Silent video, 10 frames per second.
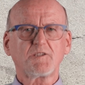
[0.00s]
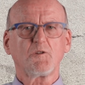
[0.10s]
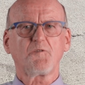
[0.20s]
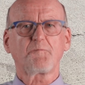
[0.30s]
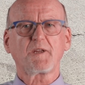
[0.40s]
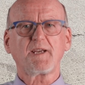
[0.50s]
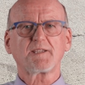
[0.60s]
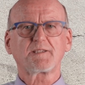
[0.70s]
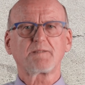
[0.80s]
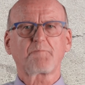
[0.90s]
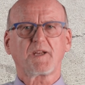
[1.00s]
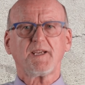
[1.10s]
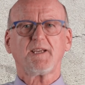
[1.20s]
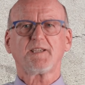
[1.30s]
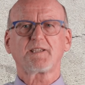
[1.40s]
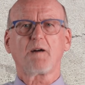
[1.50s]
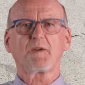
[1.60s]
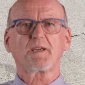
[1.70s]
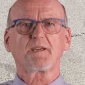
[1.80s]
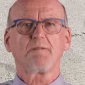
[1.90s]
of
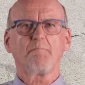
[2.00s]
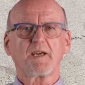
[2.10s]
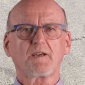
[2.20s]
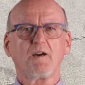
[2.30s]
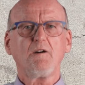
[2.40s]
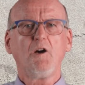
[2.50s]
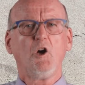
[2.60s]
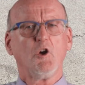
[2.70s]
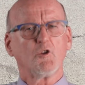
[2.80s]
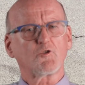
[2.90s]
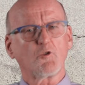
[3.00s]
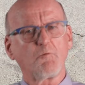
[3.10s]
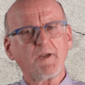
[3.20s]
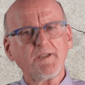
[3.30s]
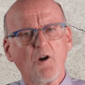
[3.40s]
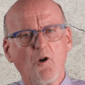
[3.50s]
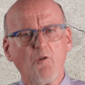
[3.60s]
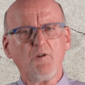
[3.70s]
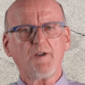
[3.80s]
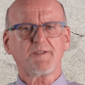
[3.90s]
pre-Islamic Mecca to win
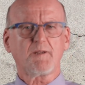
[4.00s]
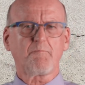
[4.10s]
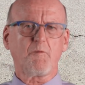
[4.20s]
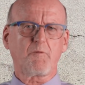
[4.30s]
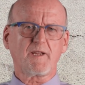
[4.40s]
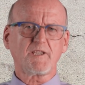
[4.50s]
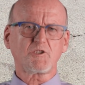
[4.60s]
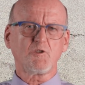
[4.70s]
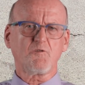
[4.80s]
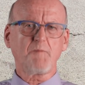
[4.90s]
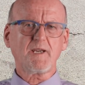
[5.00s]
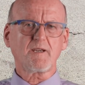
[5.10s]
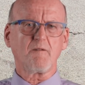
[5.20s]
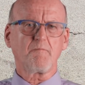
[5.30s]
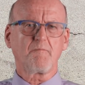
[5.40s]
over the population of Mecca.